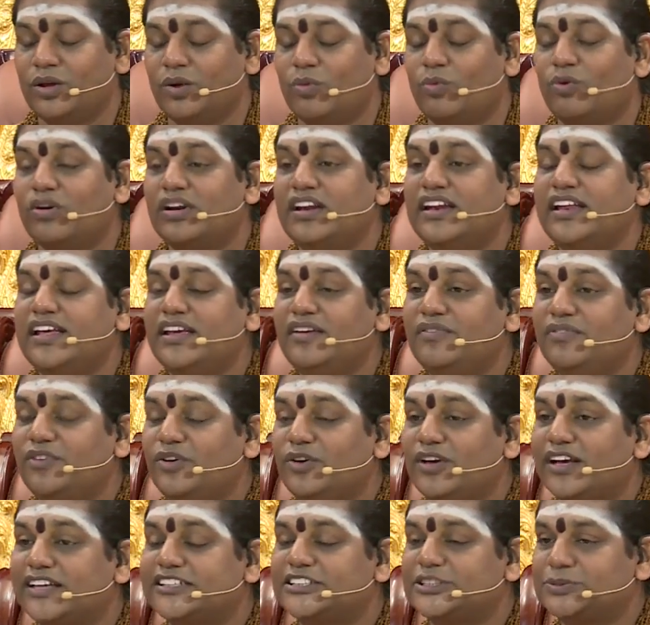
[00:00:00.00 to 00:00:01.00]
Only if
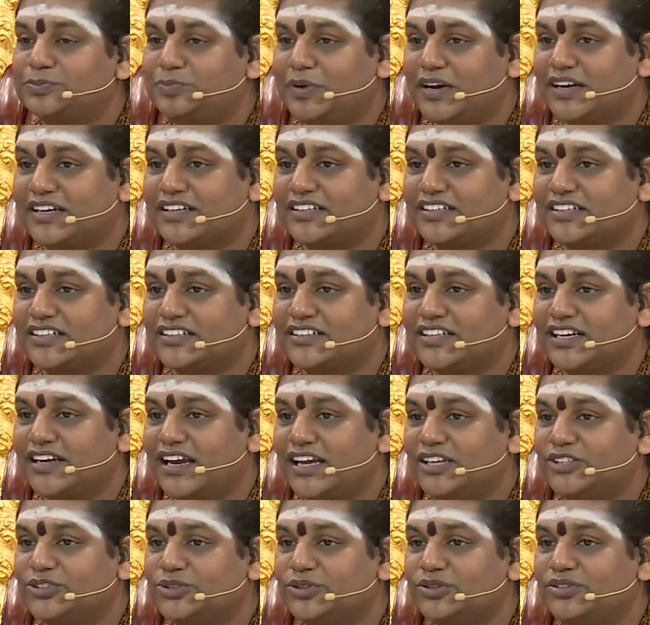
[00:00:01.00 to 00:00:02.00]
you expect that
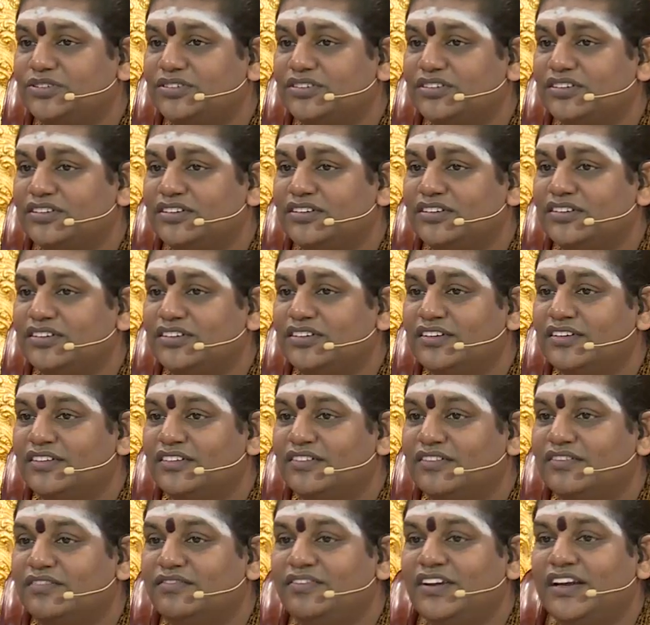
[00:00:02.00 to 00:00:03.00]
I should
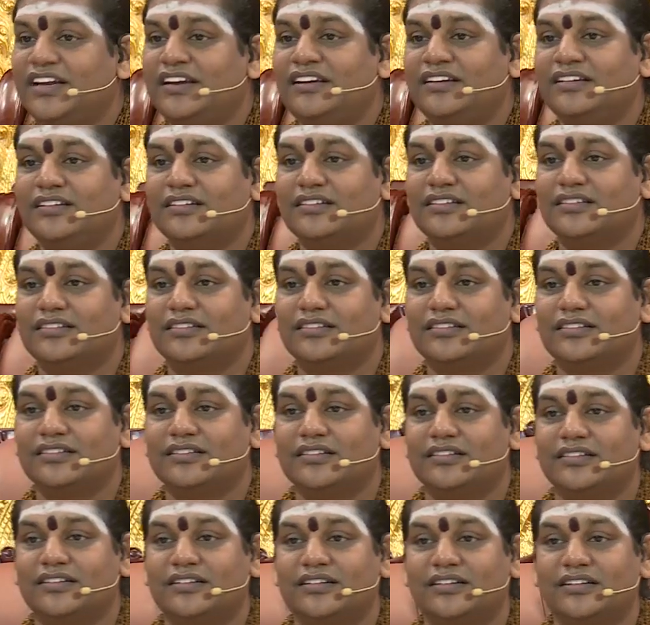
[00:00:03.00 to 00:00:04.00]
win
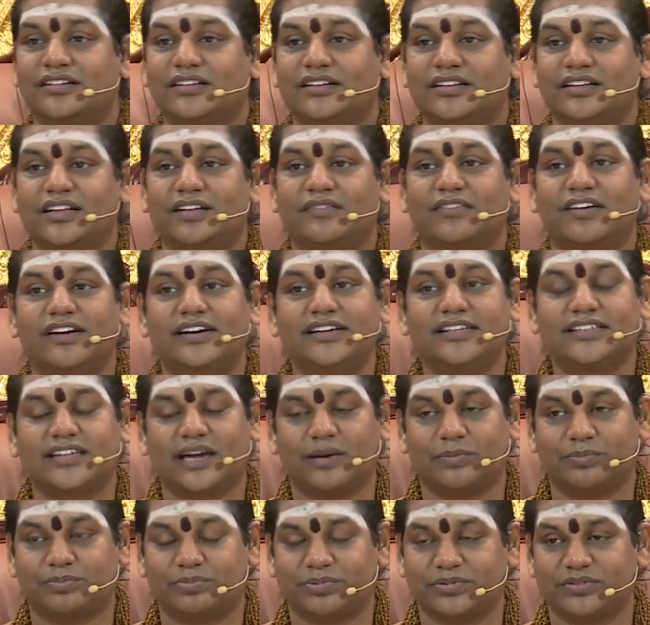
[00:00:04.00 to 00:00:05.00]
the World
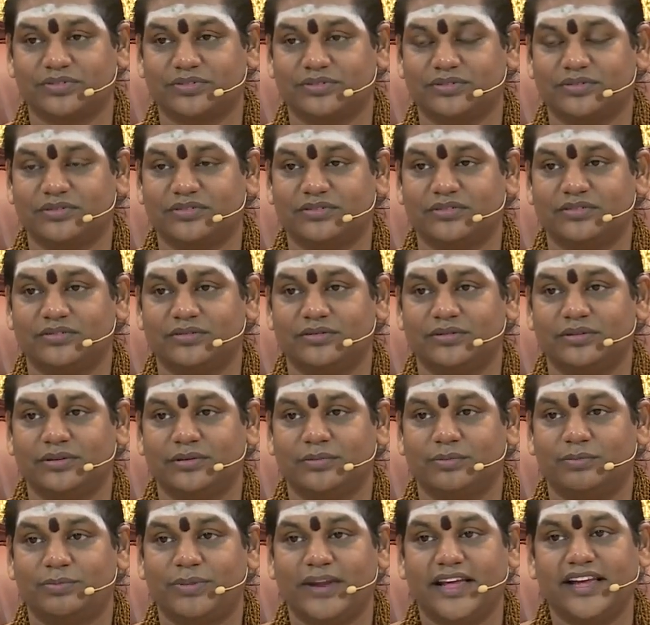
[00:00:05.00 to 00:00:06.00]
Cup,
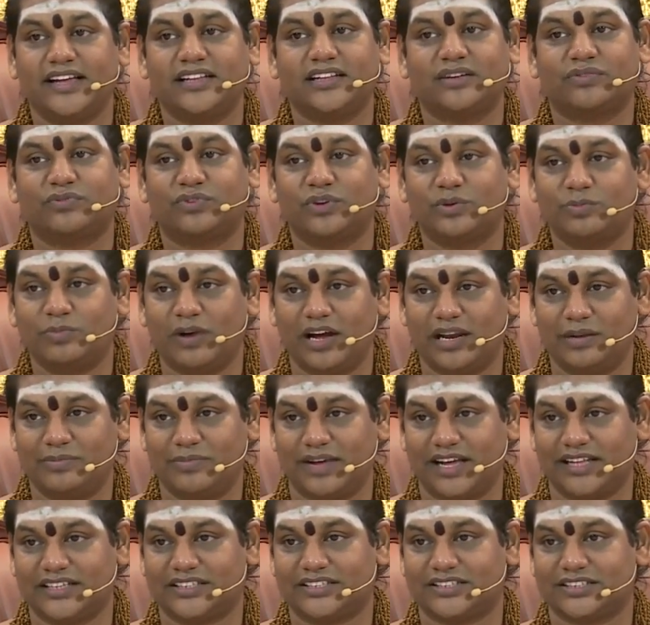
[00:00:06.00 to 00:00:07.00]
playing the football
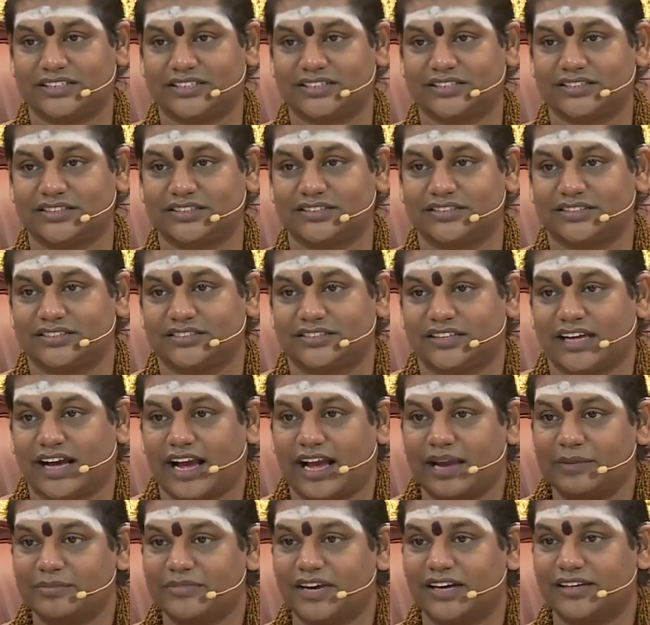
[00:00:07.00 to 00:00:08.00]
match,
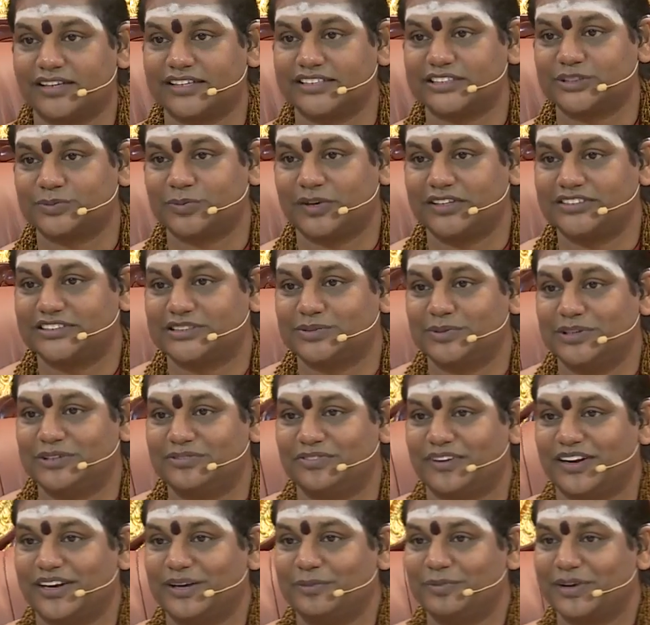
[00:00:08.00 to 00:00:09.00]
I am not responsible
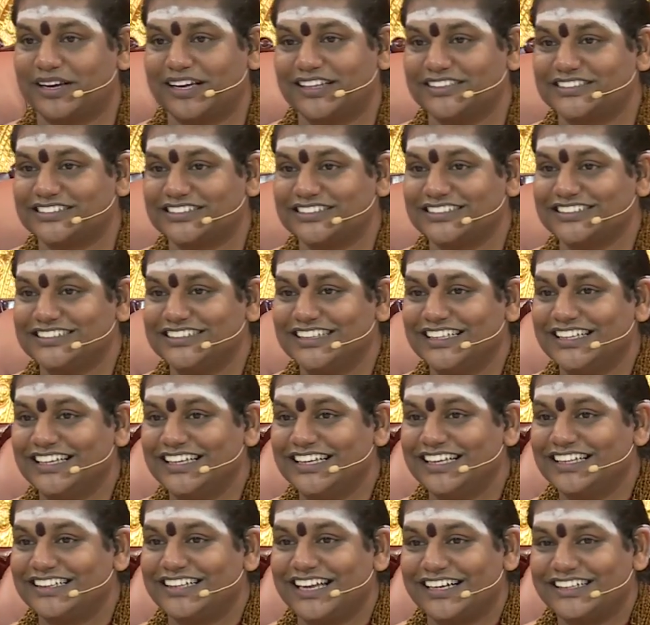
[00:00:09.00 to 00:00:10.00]
for it because
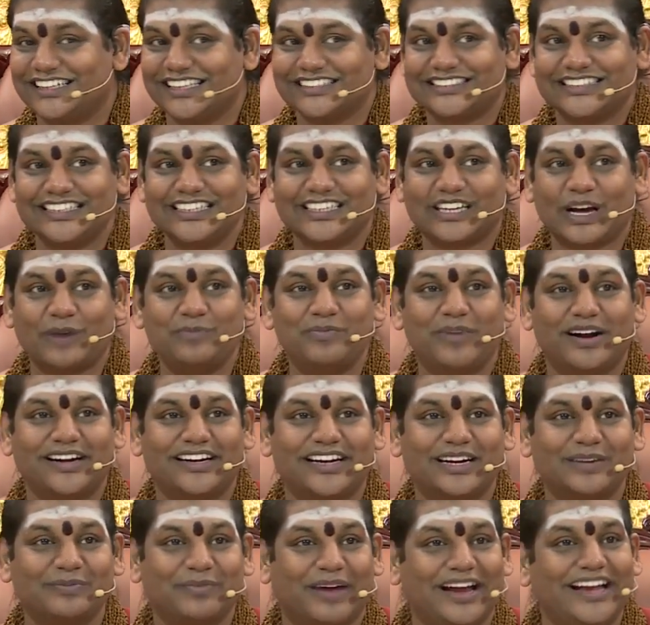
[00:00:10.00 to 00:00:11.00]
that doesn't come
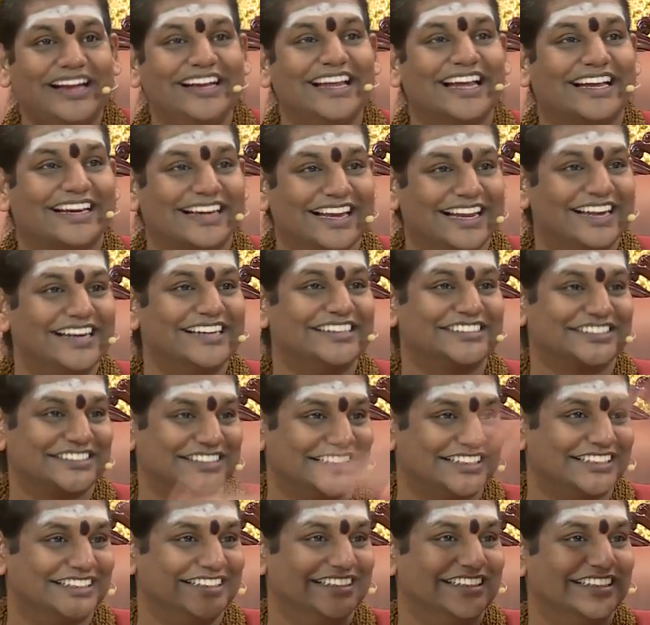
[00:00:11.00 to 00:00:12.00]
under my
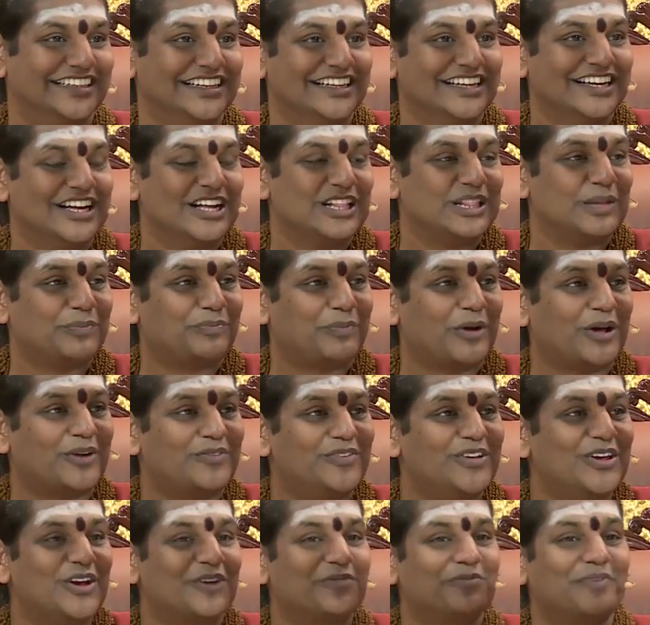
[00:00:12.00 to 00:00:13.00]
declaration, the
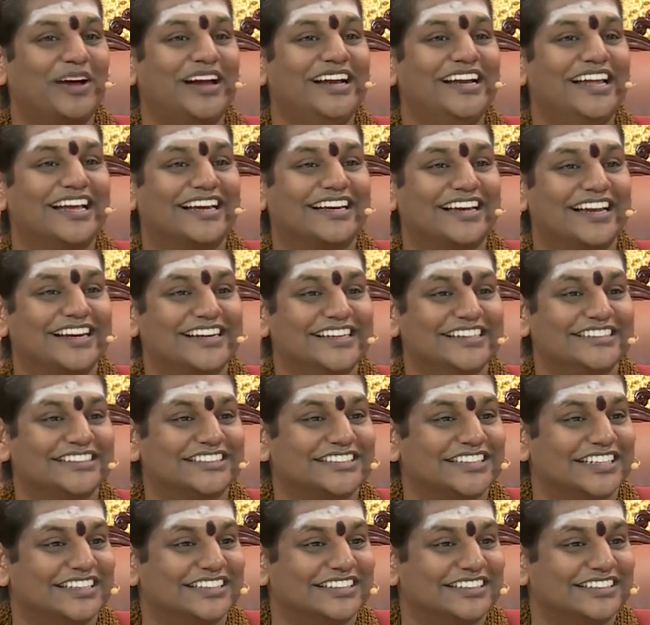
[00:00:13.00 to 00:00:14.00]
purview of my
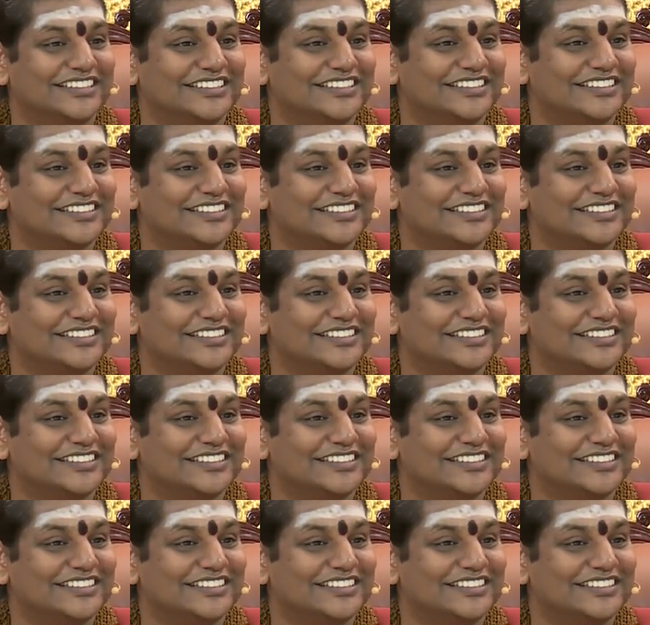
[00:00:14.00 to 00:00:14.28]
declaration.